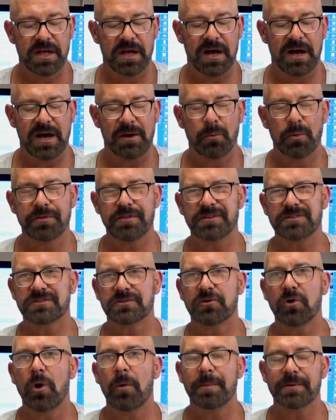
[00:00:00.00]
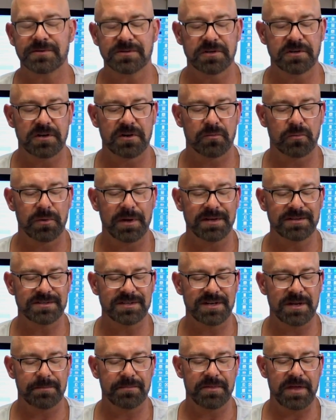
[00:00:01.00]
With a scope isn't going to raise
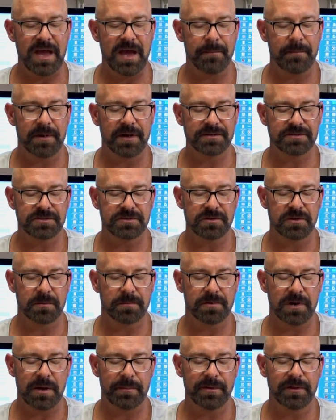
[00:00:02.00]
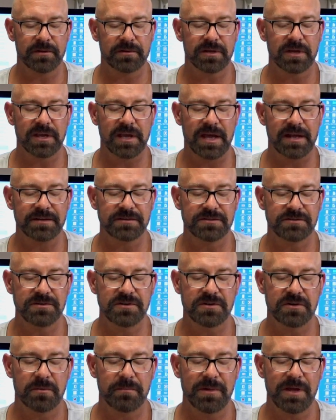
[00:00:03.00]
it up that much, so you're probably looking at,
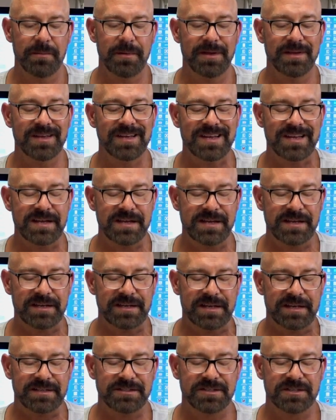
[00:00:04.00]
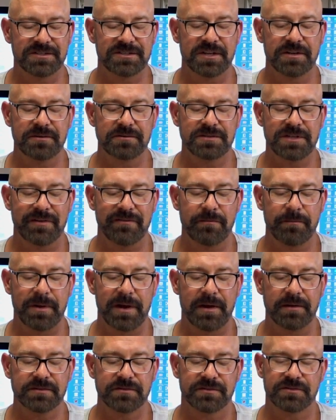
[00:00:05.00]
maybe just under 7
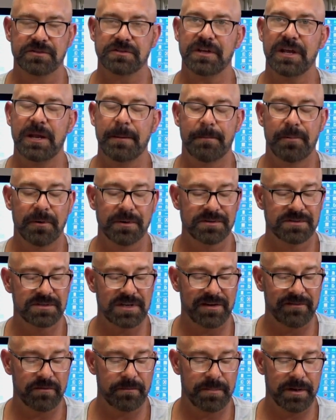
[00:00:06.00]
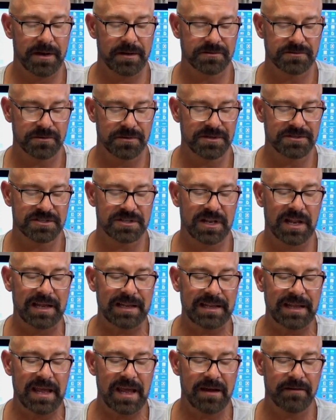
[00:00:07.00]
pounds versus 8.7 pounds. So it is
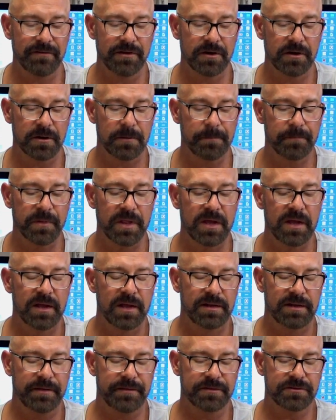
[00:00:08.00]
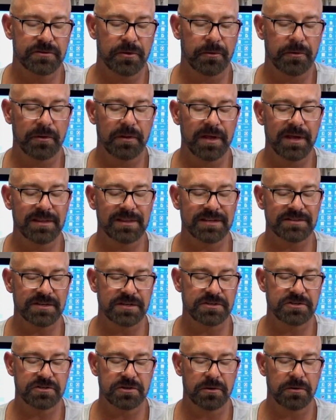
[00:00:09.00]
slightly heavier. Now the total length, as I
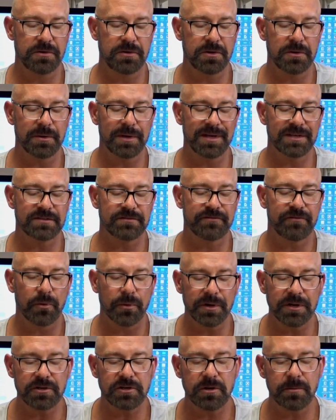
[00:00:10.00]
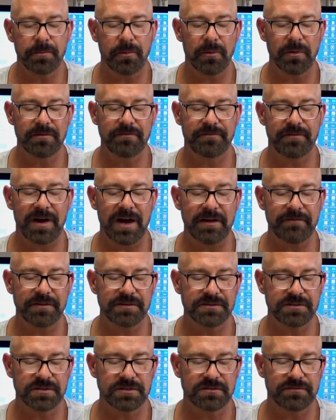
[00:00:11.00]
showed you, is 42.5
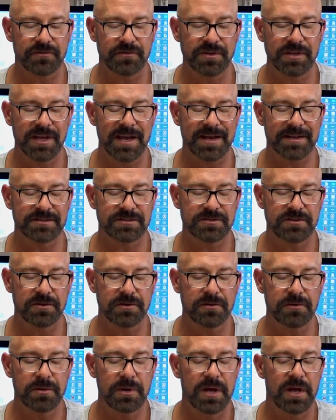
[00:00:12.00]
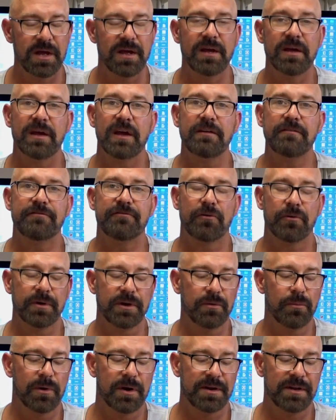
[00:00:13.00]
inches for the X2 and
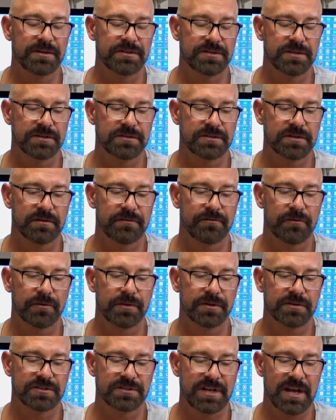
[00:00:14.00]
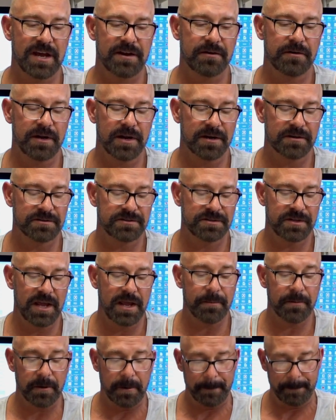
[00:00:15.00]
41 inches for the standard
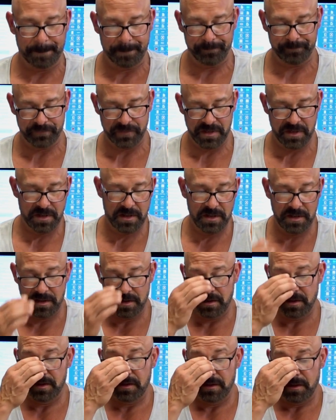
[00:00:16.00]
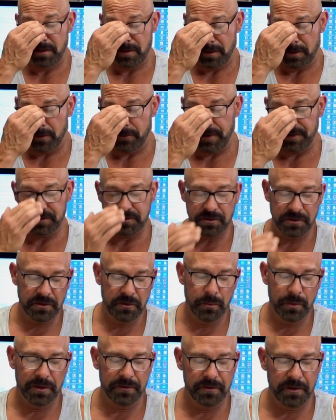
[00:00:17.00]
AirSaber. All right, so you
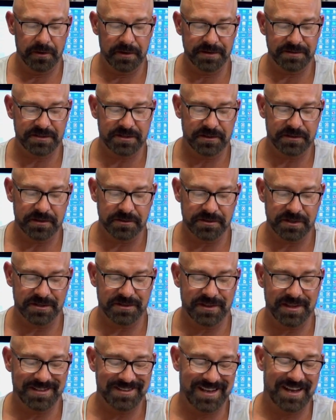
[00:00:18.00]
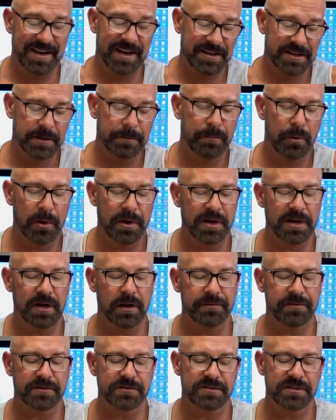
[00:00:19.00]
will notice that there's and I did point it
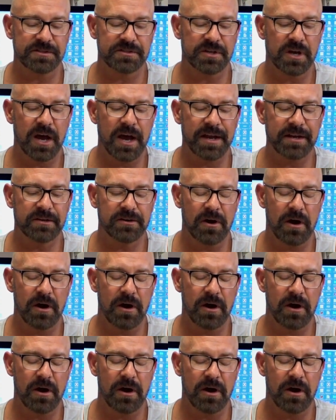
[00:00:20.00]
out, there's the side